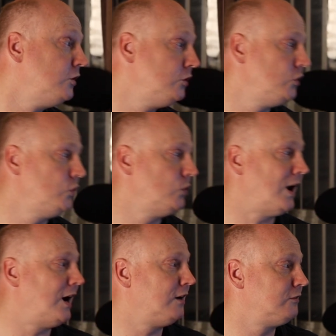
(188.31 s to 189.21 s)
you
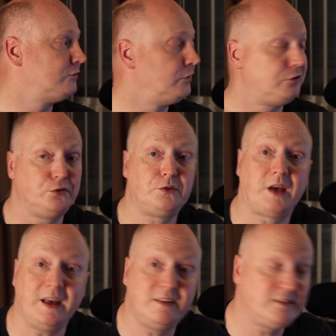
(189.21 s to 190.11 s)
have your 2
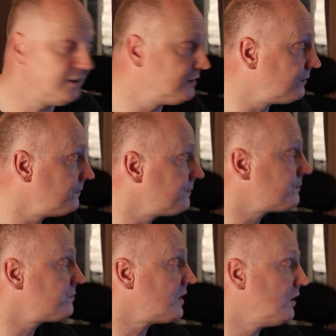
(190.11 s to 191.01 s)
cases,
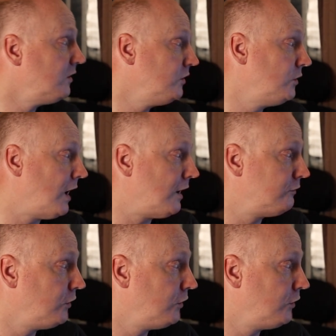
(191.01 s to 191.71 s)
you have